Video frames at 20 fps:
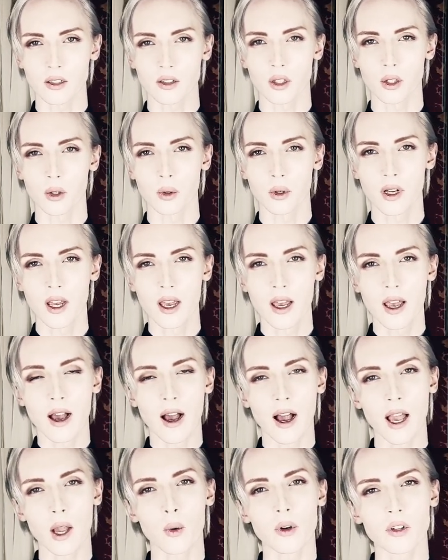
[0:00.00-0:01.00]
So
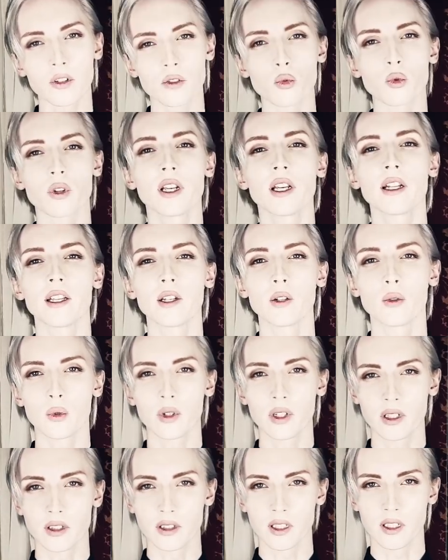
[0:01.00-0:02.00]
I was really,
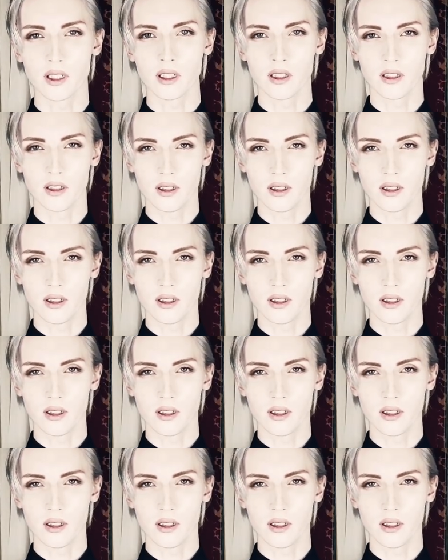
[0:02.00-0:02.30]
really